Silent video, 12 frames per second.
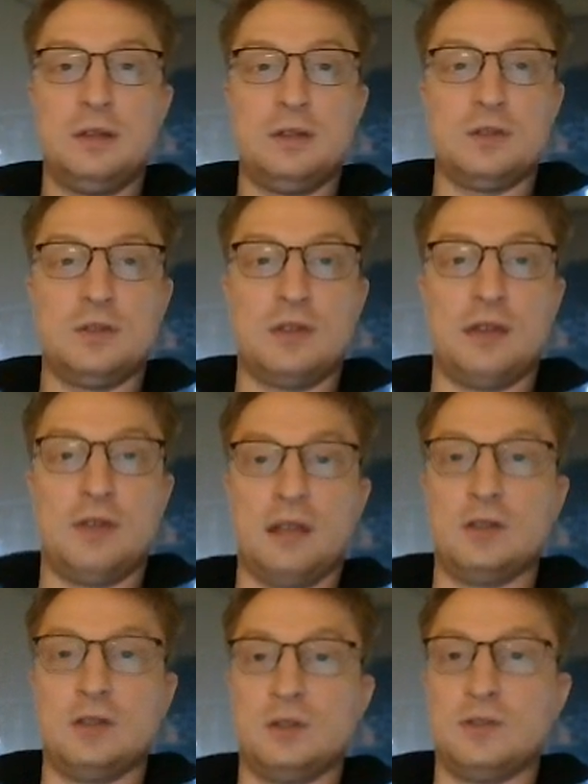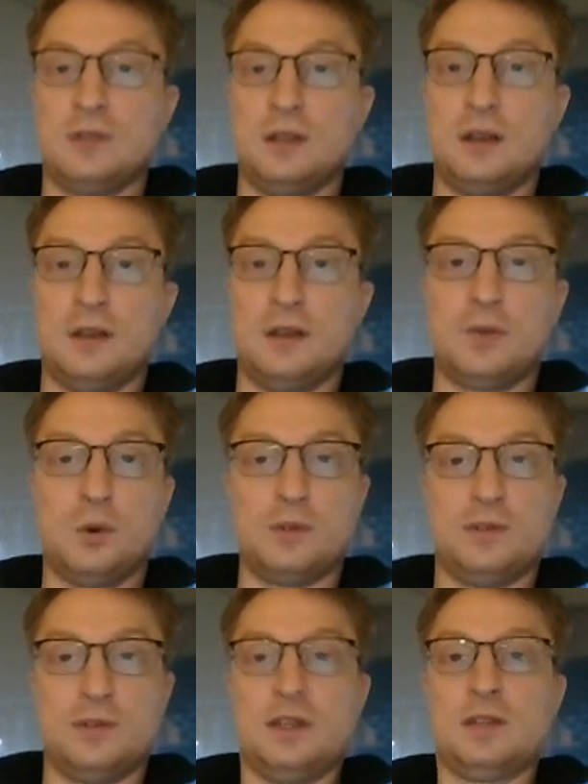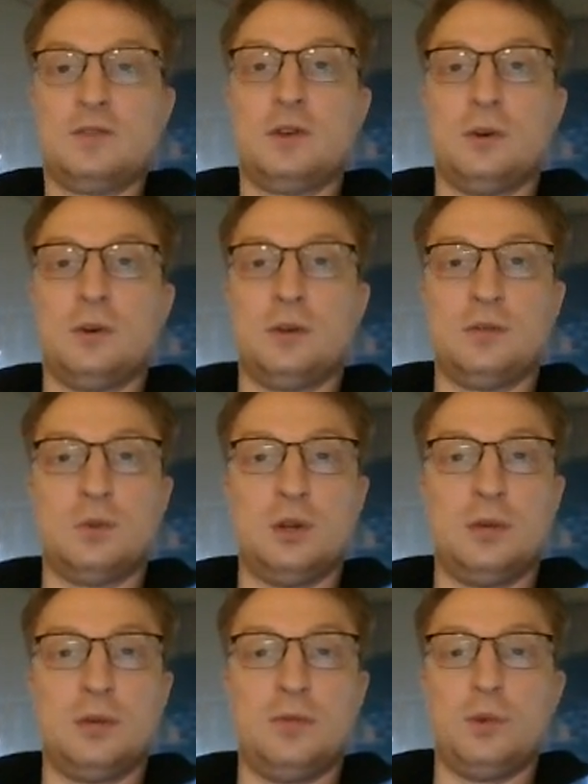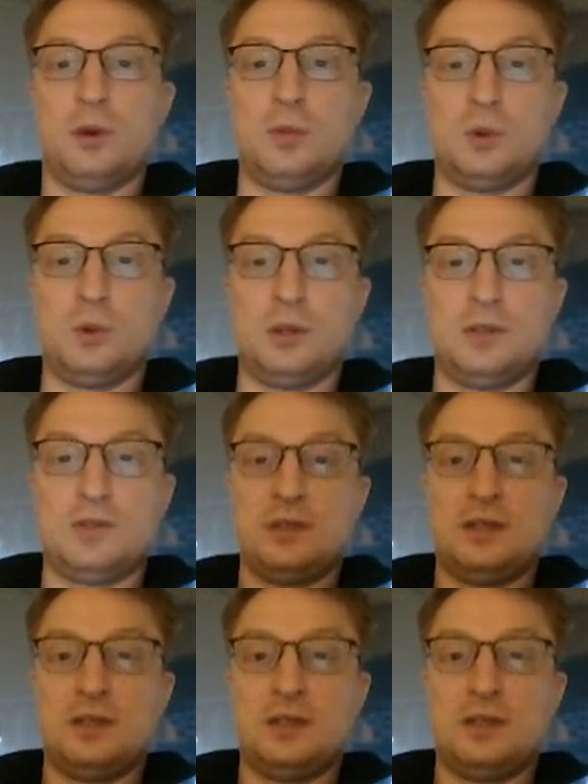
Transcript: just having interest in. And of course, Diggs could always put up 40 points.